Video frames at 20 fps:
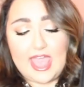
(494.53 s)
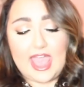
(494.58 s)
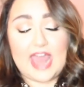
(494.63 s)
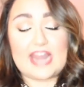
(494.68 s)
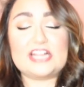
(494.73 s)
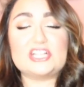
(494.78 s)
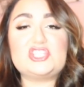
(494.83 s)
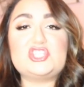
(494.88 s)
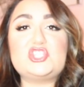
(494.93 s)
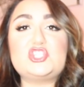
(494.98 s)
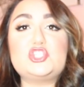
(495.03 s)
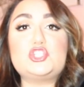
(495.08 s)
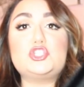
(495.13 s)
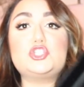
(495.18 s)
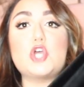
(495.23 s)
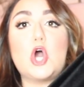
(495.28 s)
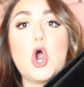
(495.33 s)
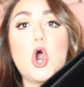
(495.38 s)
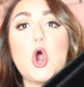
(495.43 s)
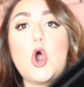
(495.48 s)
and it's
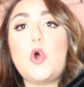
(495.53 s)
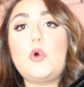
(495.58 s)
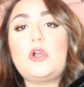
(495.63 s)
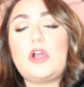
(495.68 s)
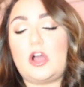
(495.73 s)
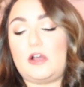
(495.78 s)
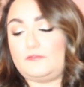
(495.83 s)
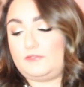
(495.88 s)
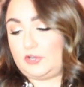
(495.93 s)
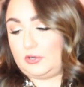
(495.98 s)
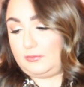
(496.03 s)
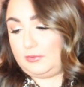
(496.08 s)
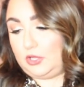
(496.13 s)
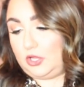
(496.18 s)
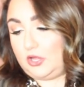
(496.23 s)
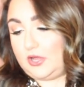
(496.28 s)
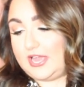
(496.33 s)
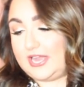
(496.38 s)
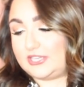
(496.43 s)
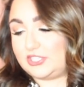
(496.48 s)
so
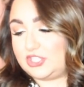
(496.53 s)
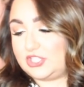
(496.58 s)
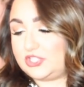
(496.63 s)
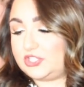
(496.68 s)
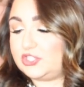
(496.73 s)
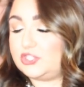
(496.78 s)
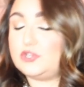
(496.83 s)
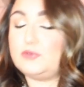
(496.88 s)
comfortable and just